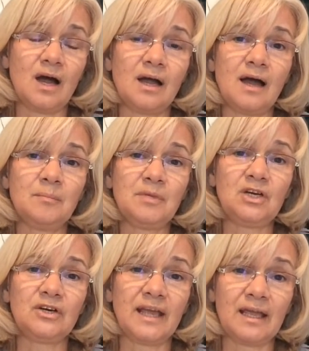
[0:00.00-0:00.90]
I, I'm
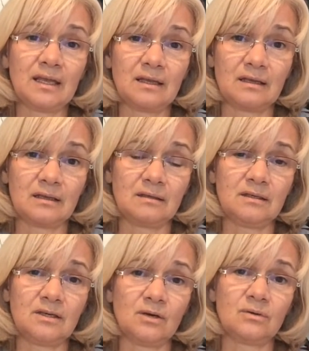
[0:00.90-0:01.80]
learning,
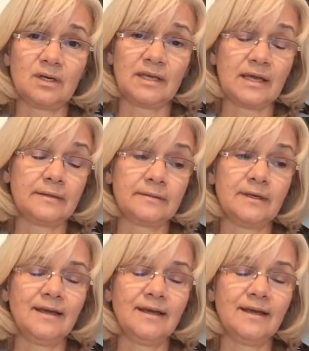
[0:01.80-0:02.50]
you know. Again,